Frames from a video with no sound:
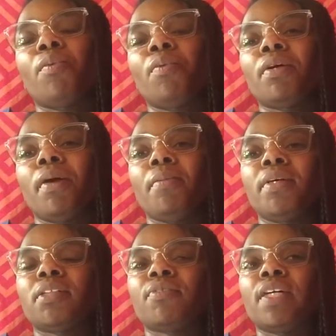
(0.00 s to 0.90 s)
with one of my
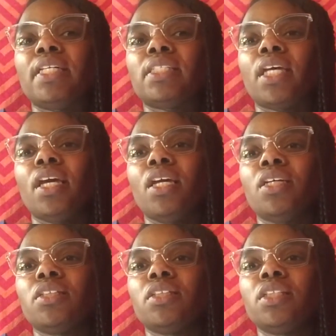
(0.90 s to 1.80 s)
best friends,
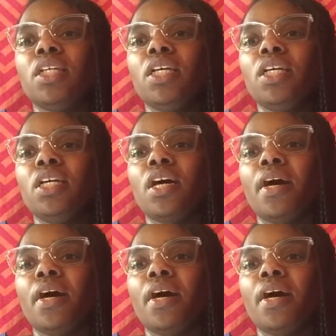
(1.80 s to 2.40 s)
and she